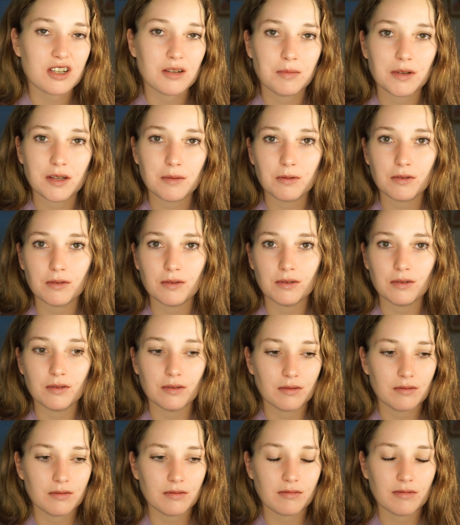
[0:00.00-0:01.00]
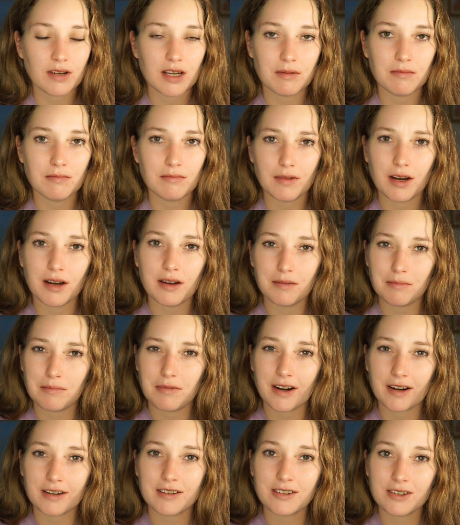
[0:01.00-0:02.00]
people in my
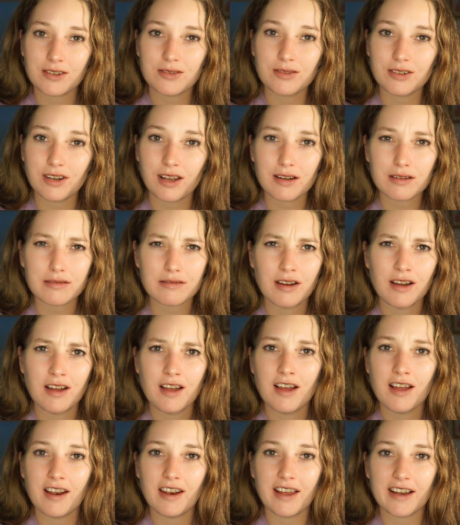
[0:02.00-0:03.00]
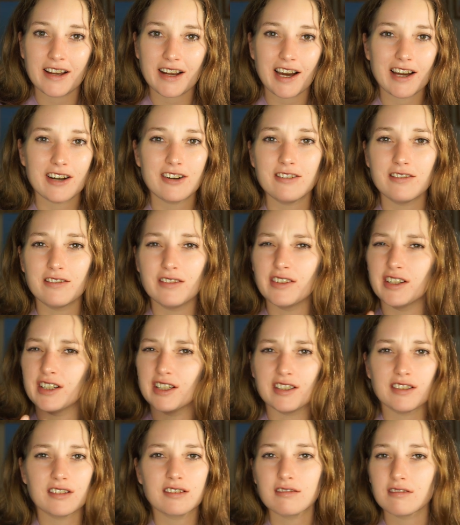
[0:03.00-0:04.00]
practical life, like, I don't
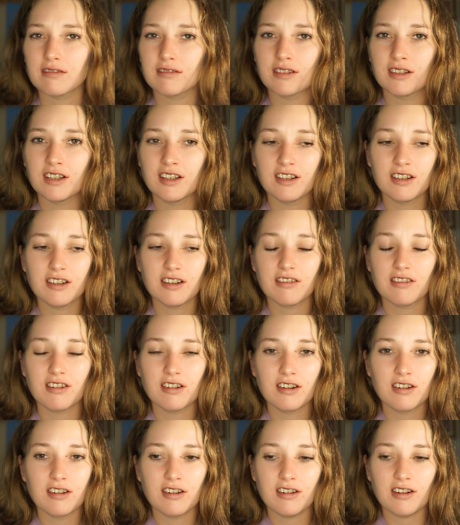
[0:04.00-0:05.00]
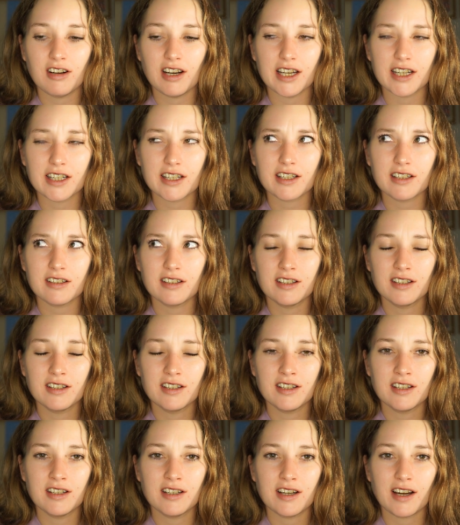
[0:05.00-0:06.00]
really, like,
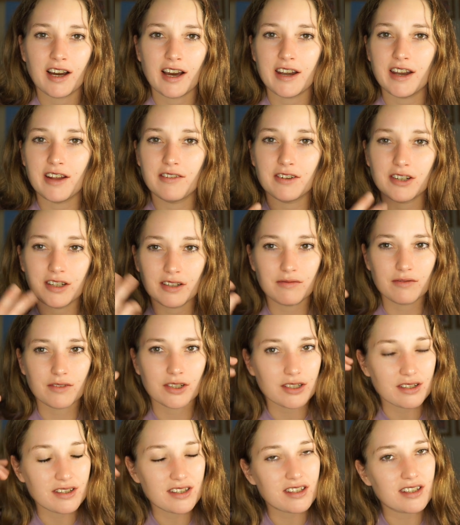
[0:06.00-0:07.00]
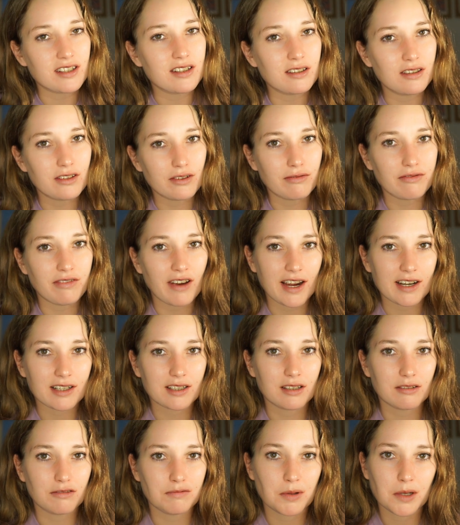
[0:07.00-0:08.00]
I never even consider the
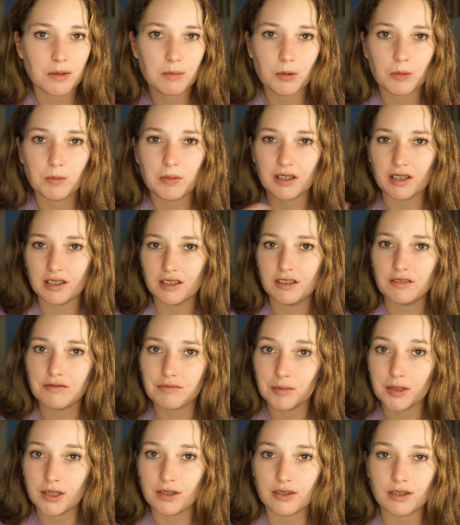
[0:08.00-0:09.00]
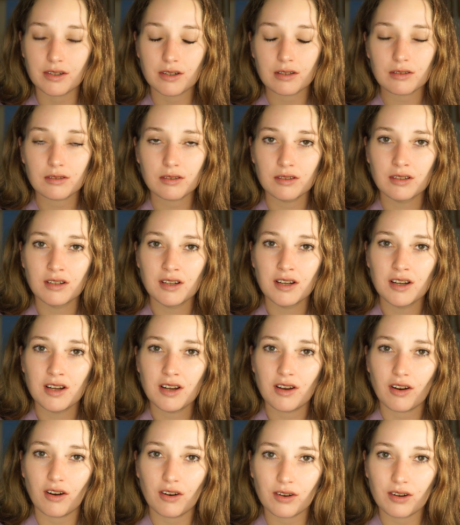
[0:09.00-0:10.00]
fact if people believe me or not,
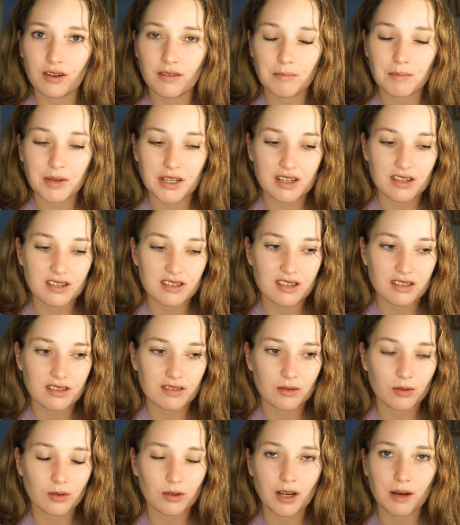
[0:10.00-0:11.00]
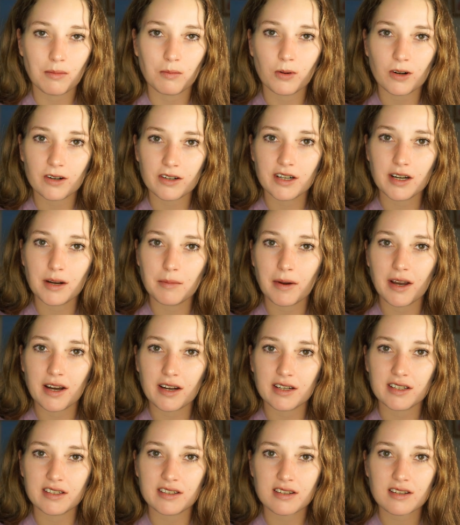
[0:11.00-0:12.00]
because all I'm worried
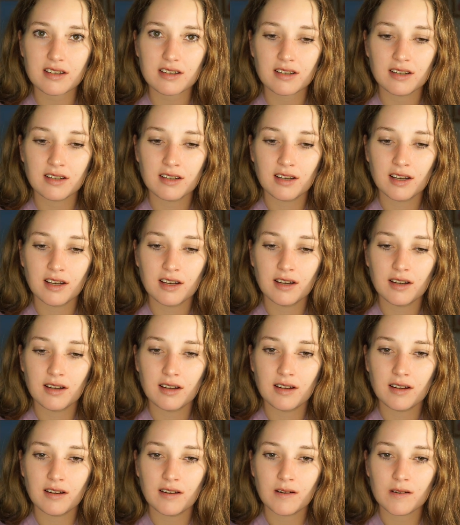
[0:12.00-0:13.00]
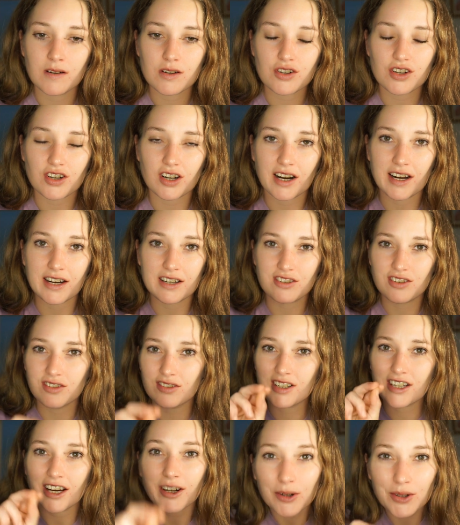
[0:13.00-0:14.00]
about is trying to
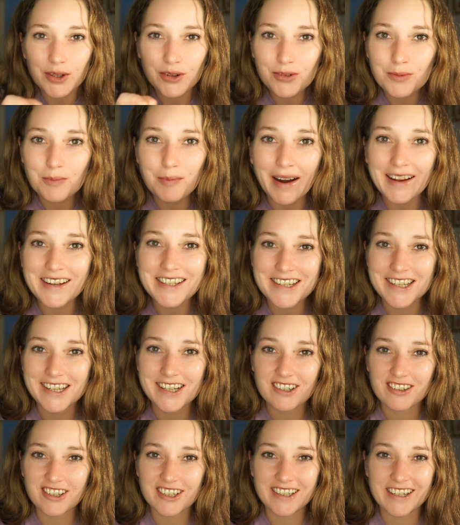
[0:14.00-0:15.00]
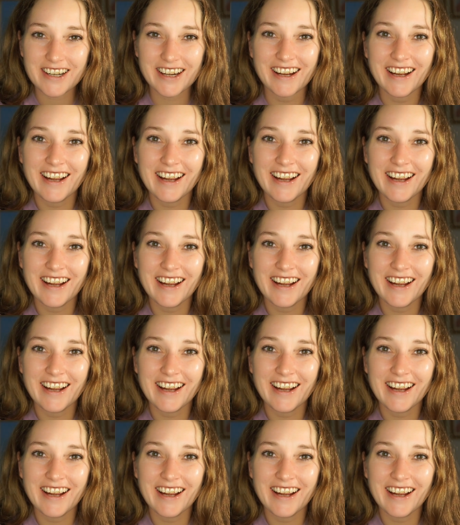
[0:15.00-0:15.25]
tell you my secret.